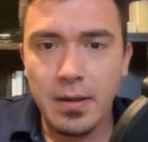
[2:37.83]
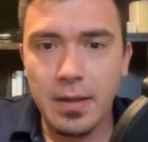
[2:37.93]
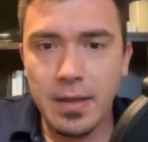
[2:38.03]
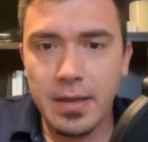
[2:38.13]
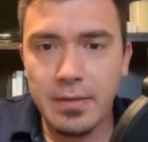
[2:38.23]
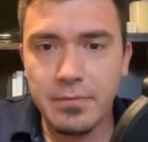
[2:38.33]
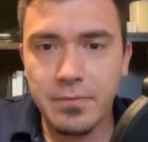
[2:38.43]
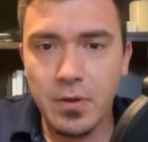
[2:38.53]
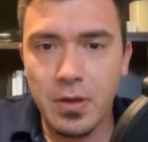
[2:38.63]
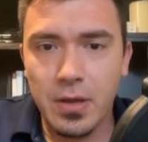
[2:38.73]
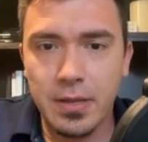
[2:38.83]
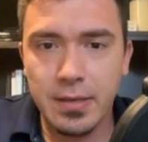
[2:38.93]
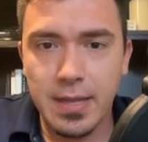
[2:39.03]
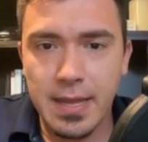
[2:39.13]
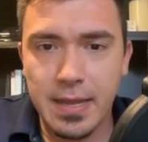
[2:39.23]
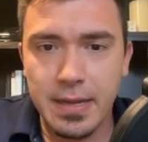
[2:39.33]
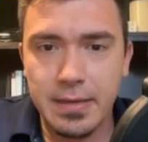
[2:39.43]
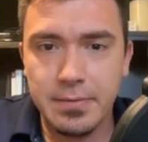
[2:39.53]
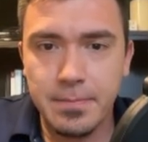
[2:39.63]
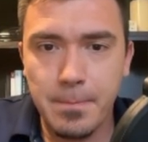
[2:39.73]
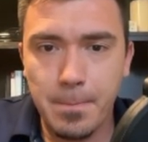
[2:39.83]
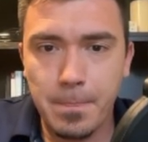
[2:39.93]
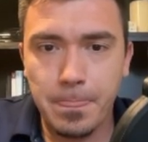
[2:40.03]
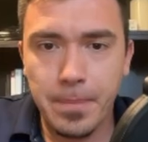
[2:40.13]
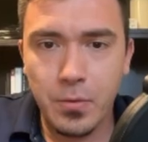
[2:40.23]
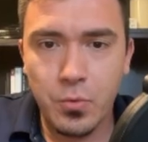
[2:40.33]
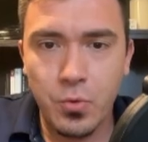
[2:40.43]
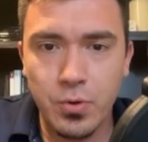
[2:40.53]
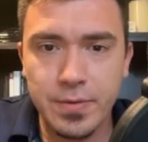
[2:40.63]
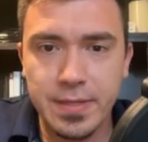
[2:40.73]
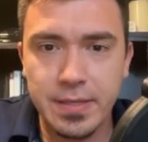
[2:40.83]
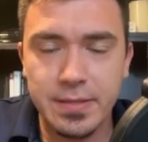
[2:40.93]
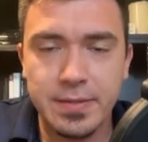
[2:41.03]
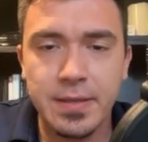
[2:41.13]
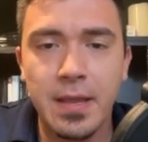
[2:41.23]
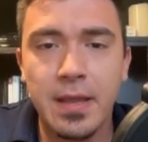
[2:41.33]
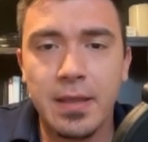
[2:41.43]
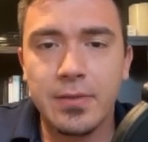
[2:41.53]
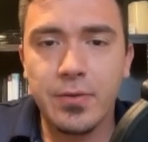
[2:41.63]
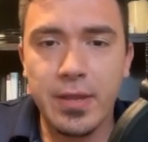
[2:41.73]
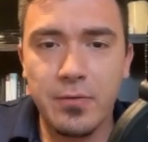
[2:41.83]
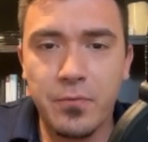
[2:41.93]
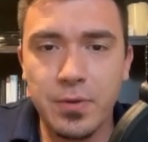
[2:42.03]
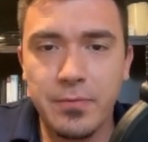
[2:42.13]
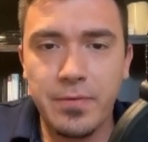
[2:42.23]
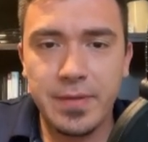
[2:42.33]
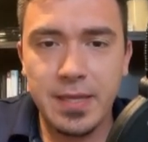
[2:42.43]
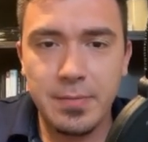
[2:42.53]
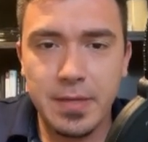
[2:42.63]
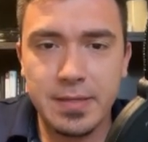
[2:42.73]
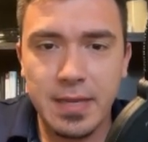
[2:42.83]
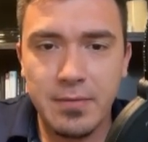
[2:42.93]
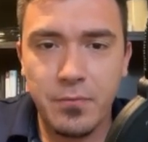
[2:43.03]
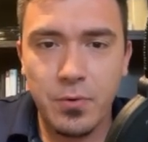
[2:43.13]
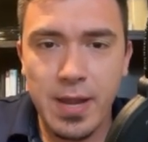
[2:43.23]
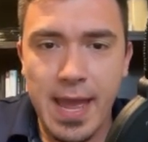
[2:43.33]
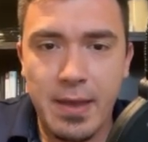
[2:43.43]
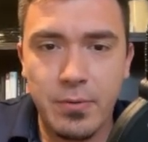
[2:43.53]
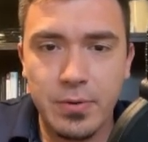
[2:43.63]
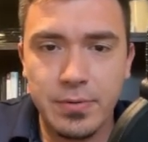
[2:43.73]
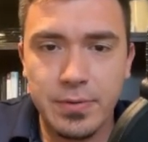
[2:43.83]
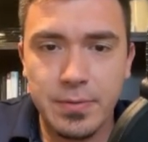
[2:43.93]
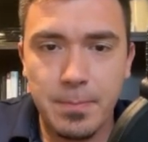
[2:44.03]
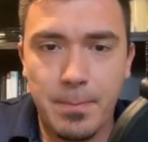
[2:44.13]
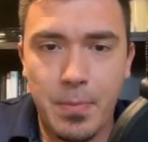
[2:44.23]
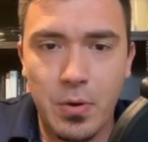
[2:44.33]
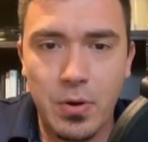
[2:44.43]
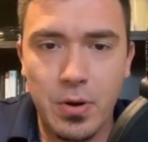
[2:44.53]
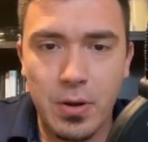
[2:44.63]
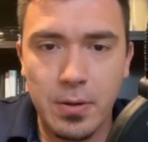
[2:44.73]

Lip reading: of online courses. So therefore, the 15 must stand for hours per